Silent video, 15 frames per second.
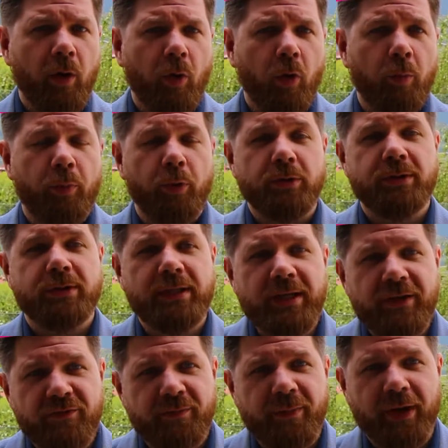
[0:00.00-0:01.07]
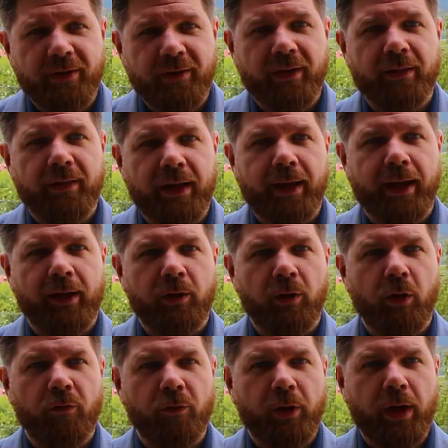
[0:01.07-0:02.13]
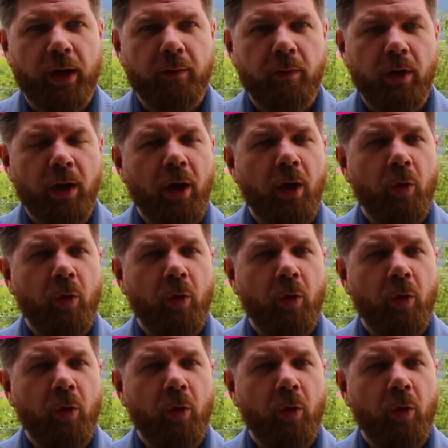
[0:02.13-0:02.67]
or perceive better that they cannot overcome,